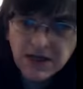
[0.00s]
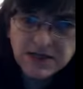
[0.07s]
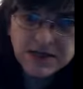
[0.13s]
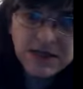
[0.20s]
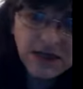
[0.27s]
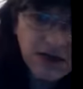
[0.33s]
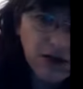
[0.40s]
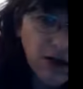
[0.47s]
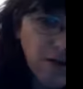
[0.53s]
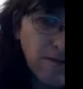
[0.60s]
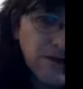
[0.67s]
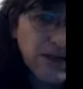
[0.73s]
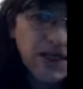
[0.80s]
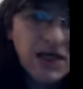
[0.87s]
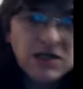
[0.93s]
you want to
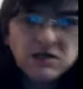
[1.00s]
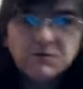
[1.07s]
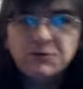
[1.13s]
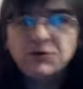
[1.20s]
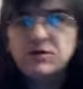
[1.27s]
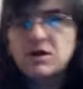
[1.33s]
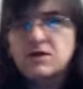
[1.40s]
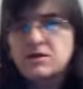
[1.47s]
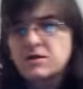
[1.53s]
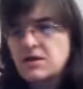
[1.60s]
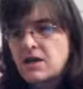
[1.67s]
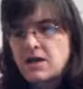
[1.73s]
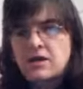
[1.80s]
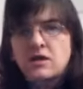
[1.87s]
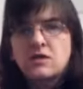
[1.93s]
do.
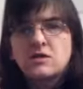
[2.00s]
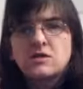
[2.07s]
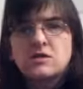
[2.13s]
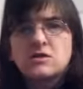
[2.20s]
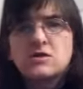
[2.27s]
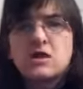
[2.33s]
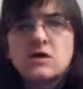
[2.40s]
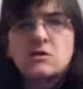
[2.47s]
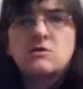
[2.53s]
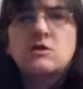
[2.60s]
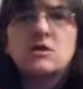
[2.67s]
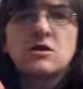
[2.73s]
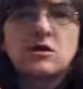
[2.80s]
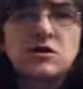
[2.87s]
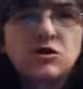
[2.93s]
You can either
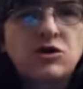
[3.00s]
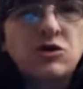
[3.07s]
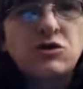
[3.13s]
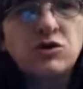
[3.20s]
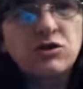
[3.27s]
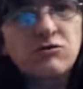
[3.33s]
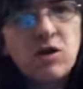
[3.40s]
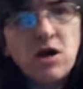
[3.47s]
go for something